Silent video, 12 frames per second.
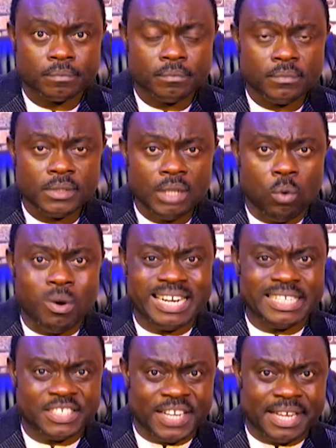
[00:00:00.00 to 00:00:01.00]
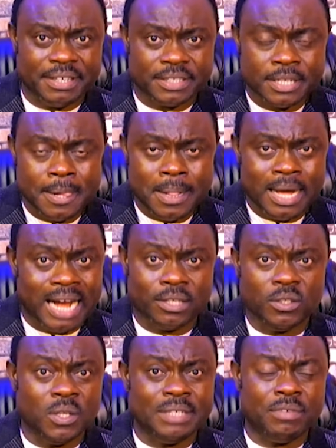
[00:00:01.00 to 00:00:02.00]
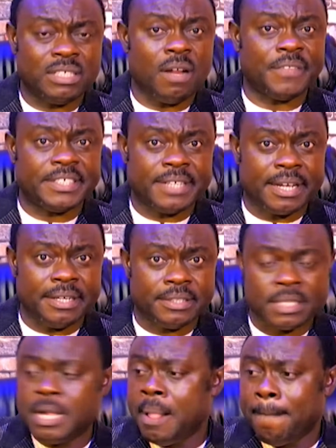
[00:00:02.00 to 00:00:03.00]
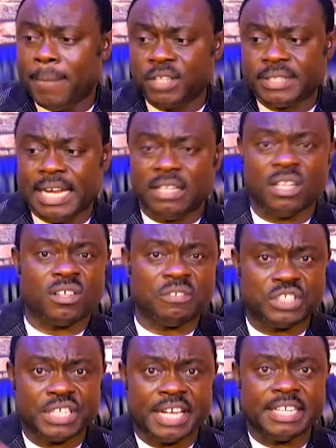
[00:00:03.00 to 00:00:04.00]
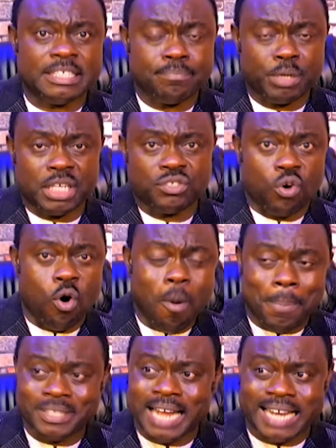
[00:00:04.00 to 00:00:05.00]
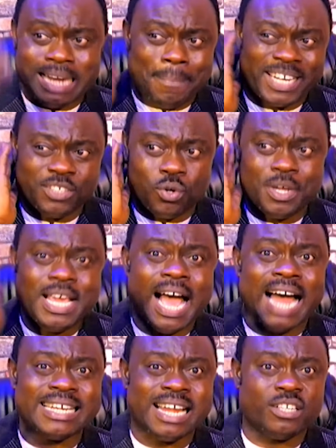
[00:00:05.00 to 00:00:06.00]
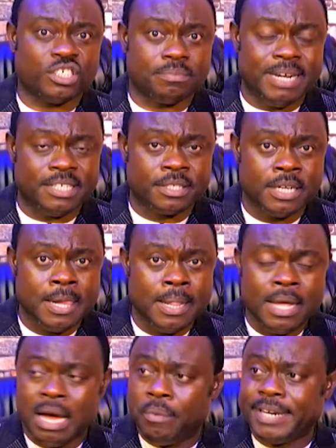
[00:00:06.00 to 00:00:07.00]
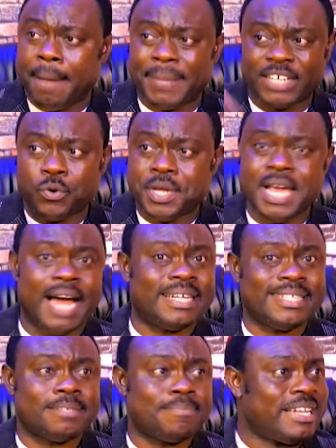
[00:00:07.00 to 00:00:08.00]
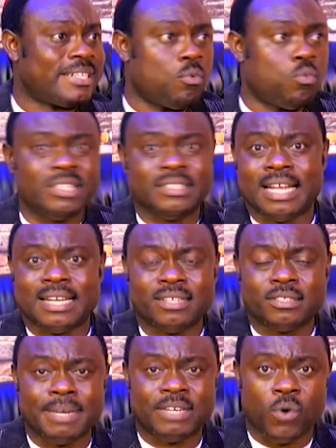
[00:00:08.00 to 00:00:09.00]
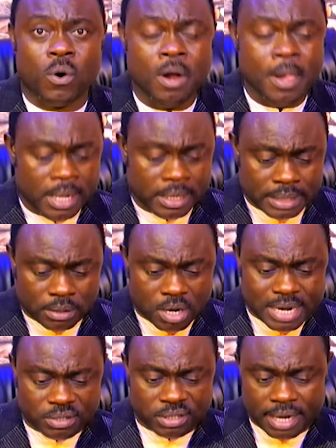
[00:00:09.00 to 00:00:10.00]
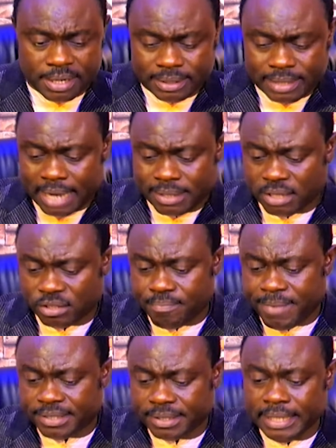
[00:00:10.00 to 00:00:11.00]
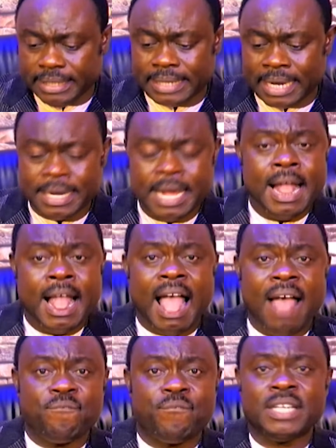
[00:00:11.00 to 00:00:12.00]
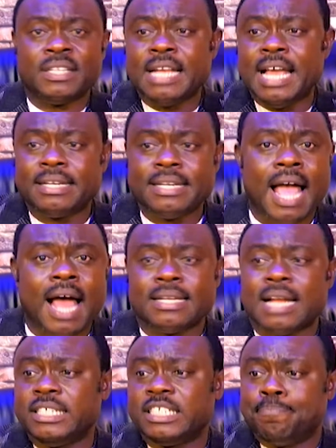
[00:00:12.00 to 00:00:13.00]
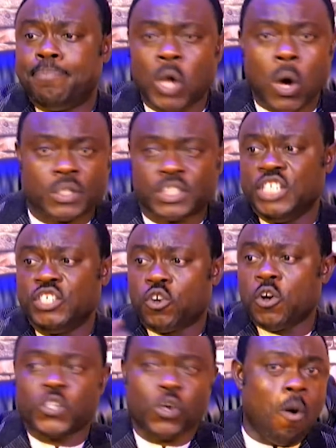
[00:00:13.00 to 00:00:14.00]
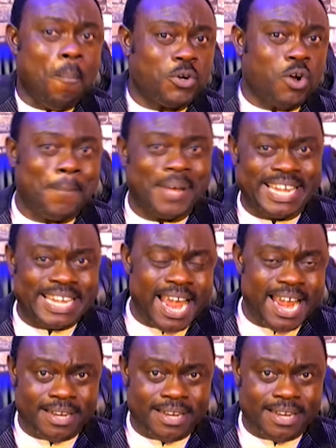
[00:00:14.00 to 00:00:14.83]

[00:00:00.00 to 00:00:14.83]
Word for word: What are the secrets? I don't know the reason of the secret, but a lot of secrets begin to open, and I begin to hear announcement. And when I begin to hear announcement, I said, "What is the announcement for?" The Lord now said, "This announcement is that every area that is blocked is going to open up again."